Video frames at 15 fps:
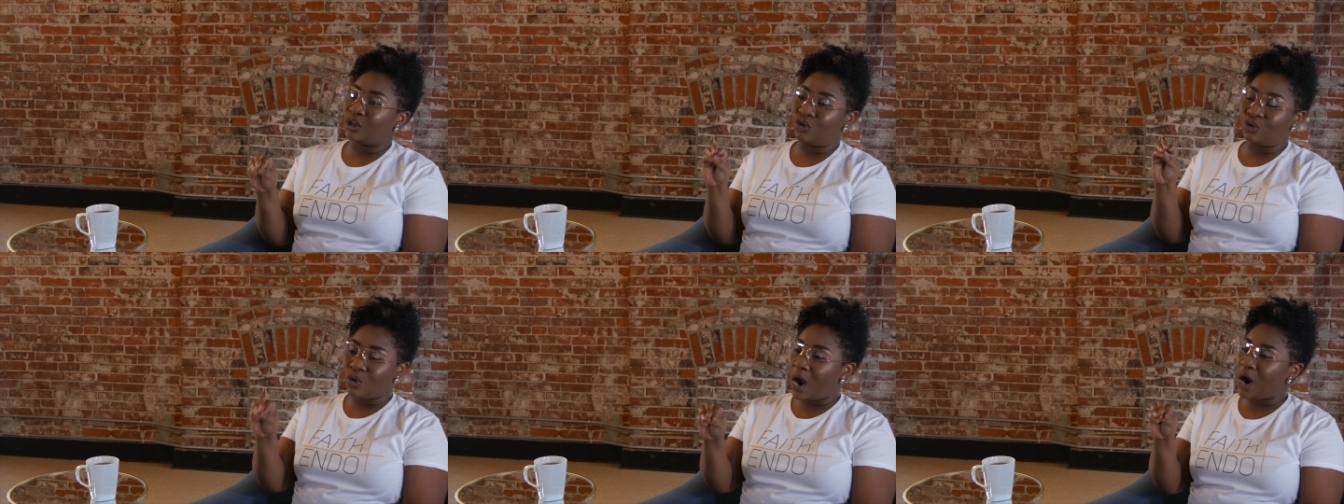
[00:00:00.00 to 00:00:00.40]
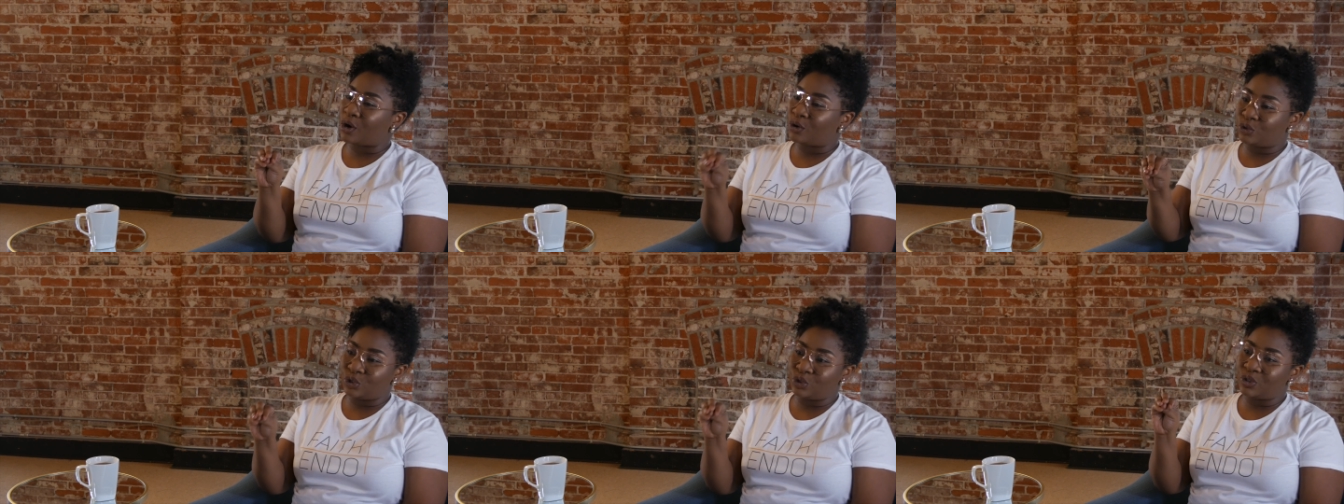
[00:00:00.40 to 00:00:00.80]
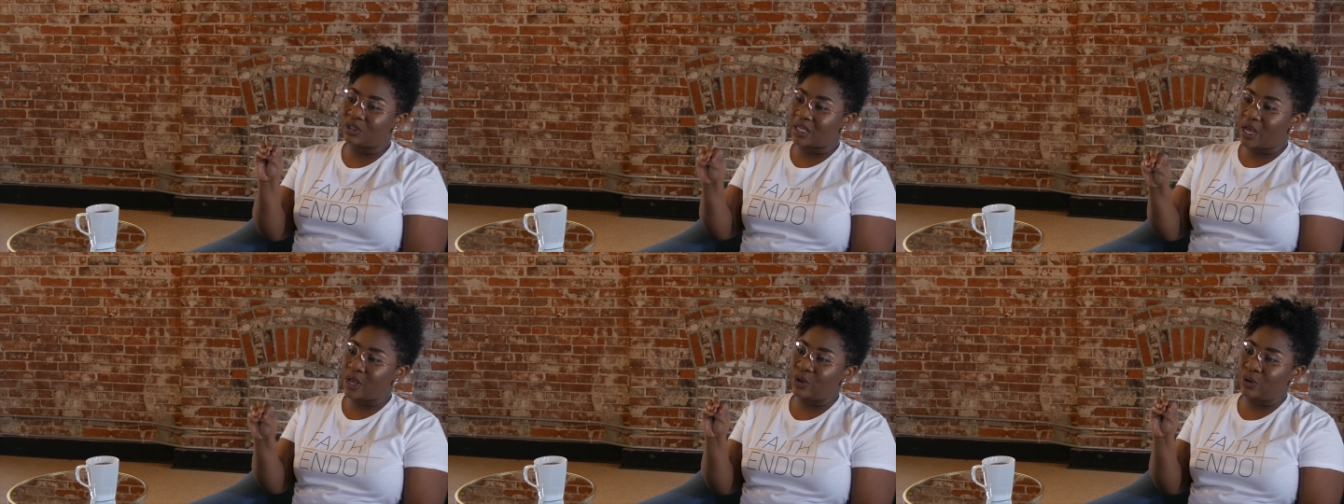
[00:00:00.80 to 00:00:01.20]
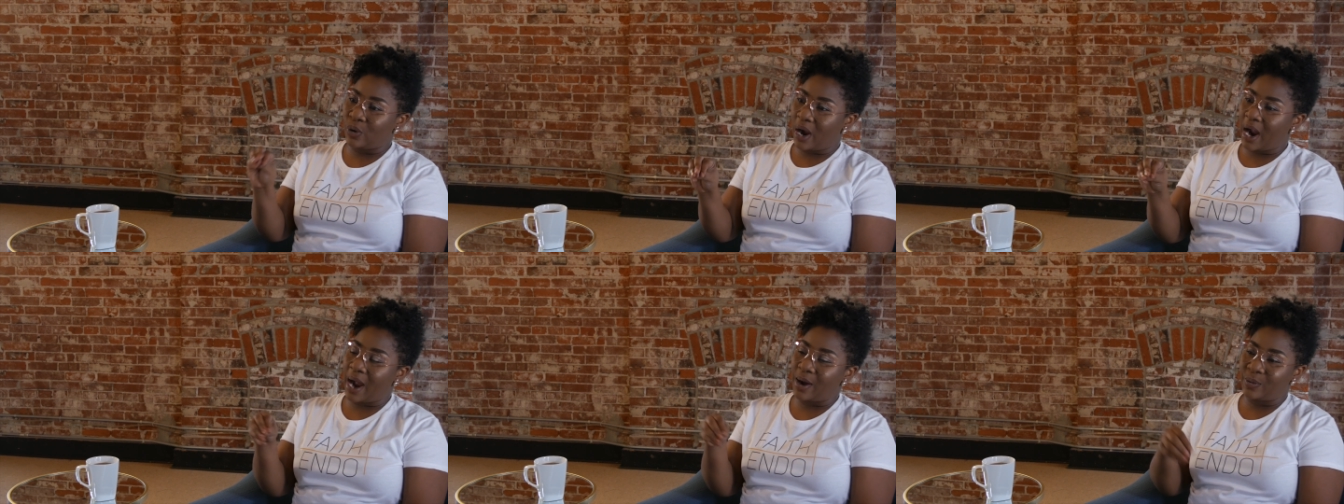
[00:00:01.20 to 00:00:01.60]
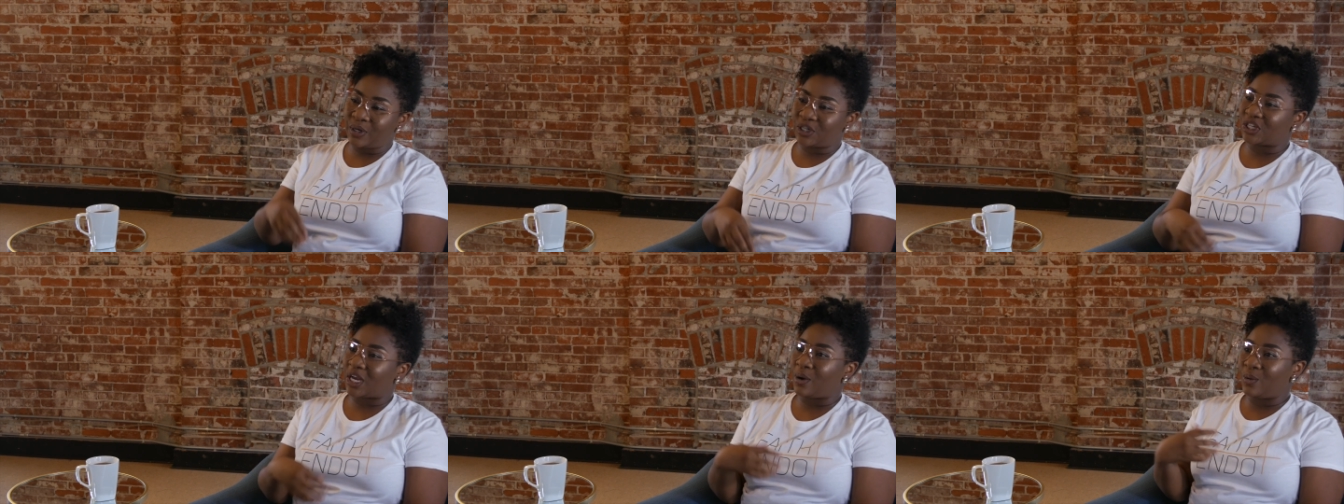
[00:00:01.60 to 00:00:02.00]
You are who you say you are. I
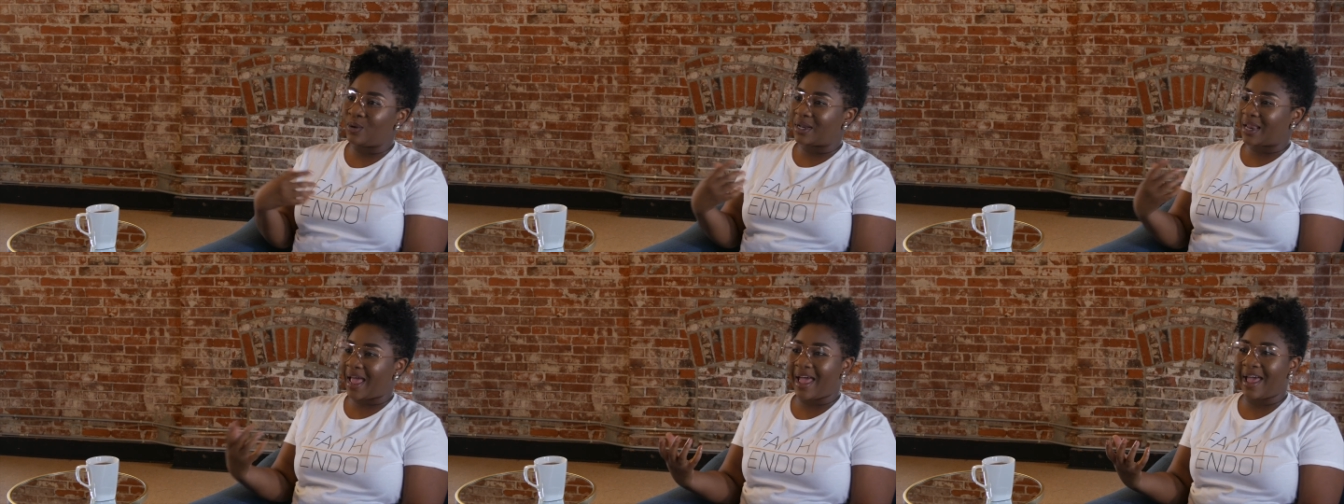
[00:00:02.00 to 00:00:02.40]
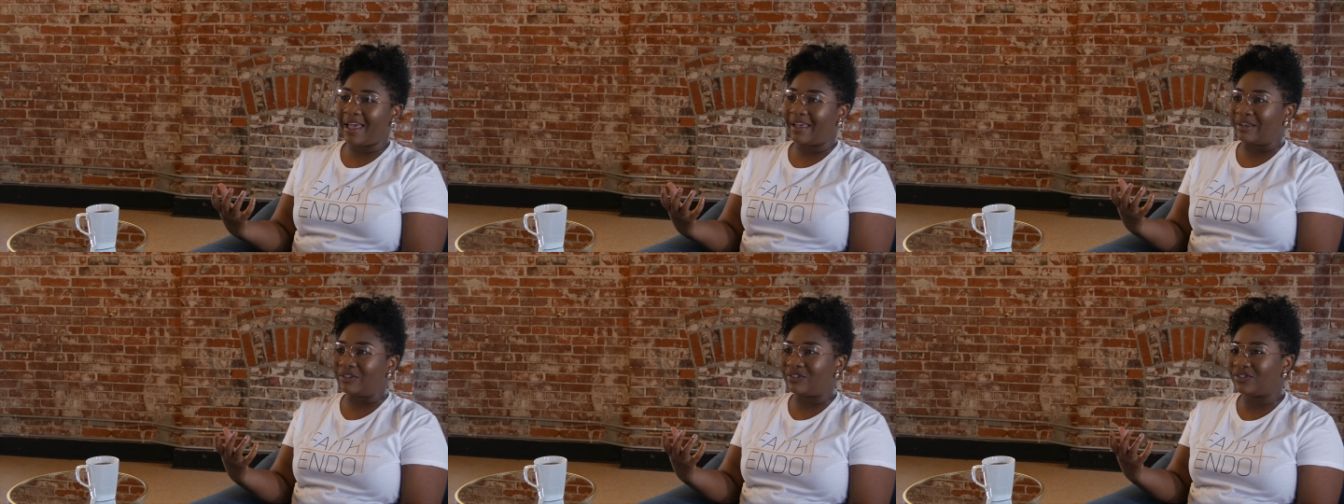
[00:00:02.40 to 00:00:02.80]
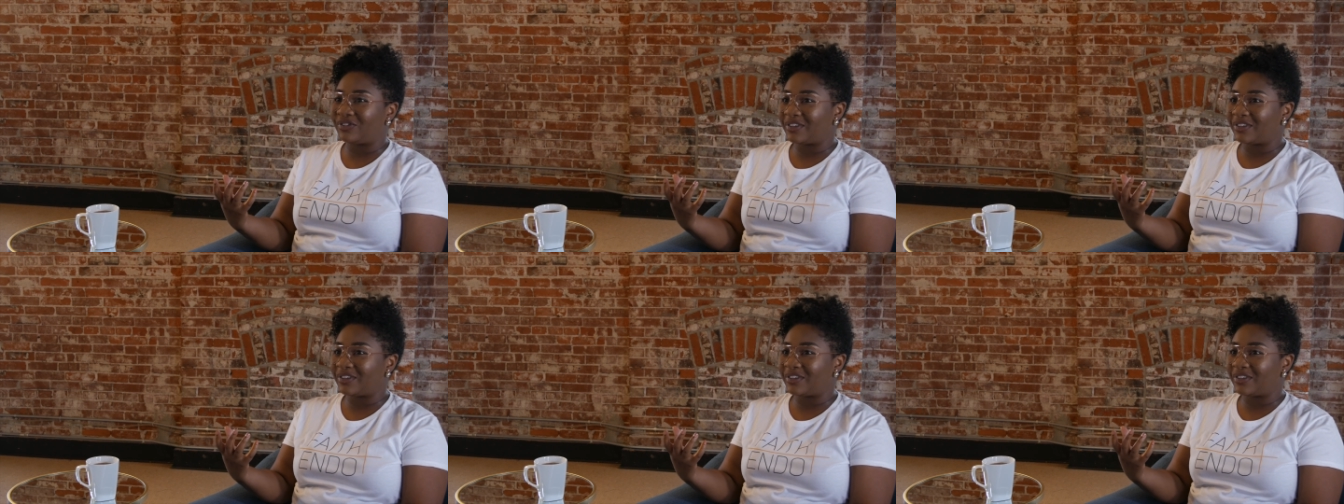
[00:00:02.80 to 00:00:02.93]
wish I would have